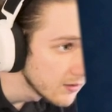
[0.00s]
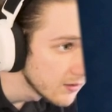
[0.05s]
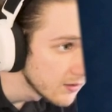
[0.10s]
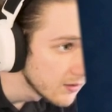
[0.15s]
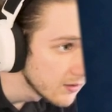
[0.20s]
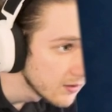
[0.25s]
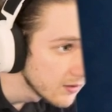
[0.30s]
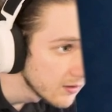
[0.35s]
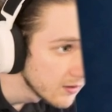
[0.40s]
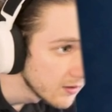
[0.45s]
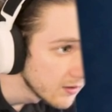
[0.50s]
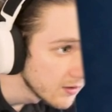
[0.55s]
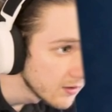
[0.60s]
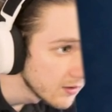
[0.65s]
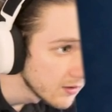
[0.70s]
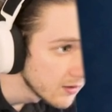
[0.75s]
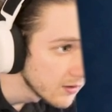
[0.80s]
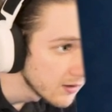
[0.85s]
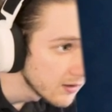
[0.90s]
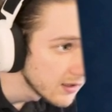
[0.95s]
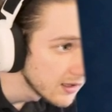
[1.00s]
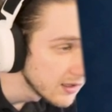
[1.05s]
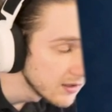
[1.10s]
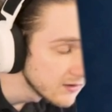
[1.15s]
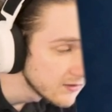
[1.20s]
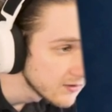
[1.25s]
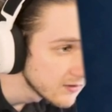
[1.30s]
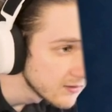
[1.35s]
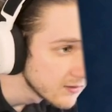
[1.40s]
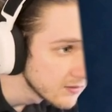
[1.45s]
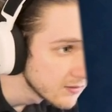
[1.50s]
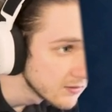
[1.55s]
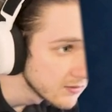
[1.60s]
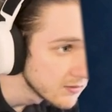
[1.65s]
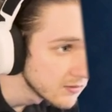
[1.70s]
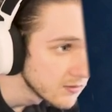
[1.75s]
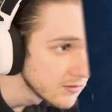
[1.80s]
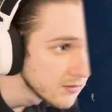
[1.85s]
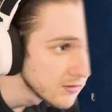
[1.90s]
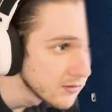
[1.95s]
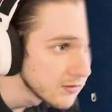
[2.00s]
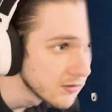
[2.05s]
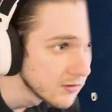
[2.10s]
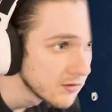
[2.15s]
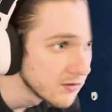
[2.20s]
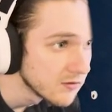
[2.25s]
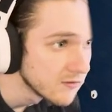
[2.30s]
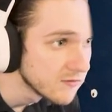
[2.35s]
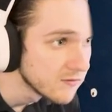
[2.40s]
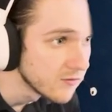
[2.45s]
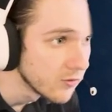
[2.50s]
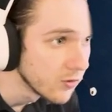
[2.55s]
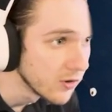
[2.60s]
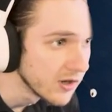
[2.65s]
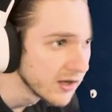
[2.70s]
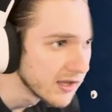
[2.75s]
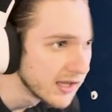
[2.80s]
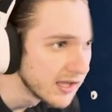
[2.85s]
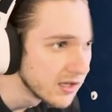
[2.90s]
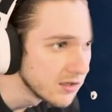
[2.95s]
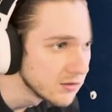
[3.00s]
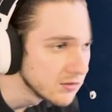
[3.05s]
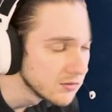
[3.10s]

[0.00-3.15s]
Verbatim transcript: Eight. Eight. Four. Four again.